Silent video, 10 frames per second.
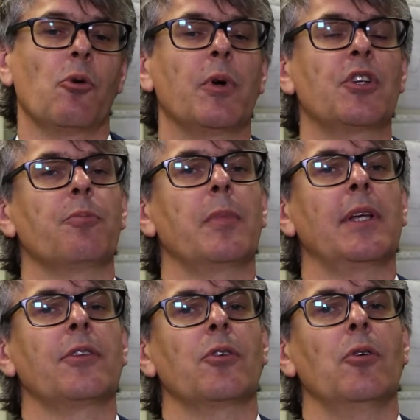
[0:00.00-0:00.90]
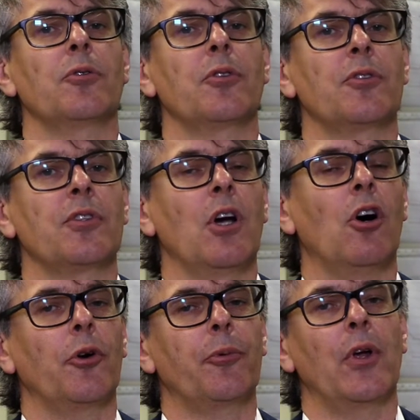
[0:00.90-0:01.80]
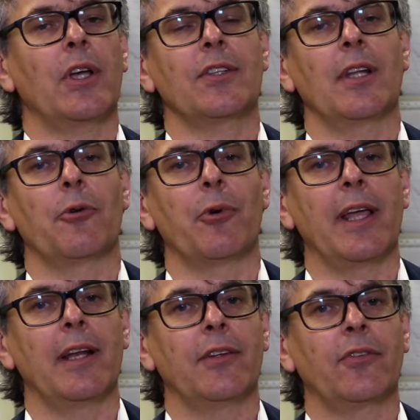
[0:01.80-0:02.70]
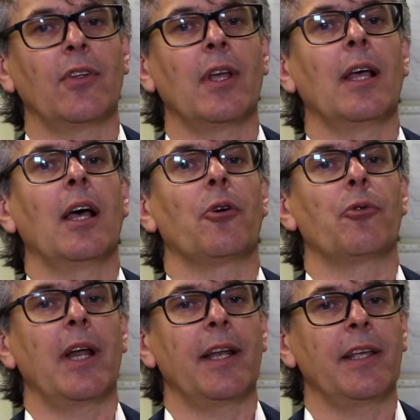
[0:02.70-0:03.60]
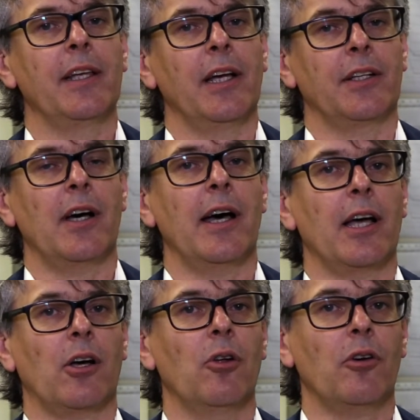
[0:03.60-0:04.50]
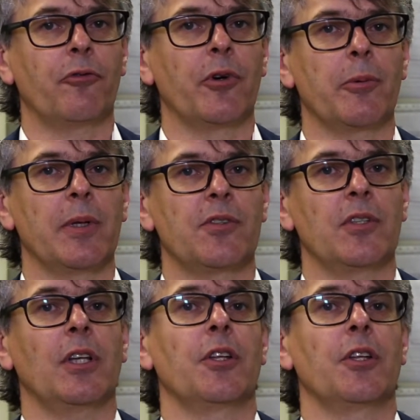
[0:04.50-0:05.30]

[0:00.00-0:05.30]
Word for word: which means also the hardware accelerators running here at higher clock frequency.